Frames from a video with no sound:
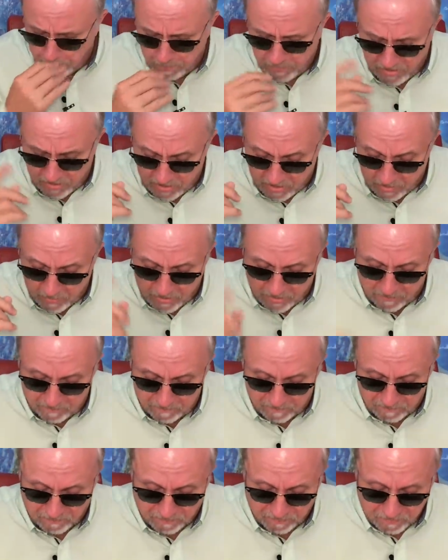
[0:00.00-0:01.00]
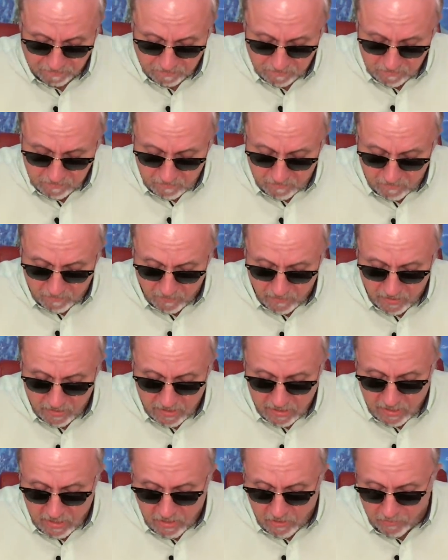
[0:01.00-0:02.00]
and amen.
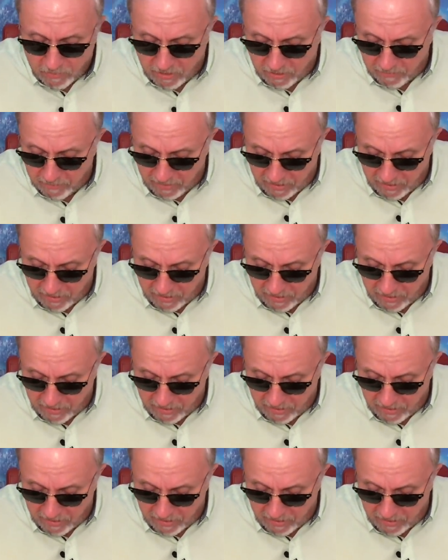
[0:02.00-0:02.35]
What I would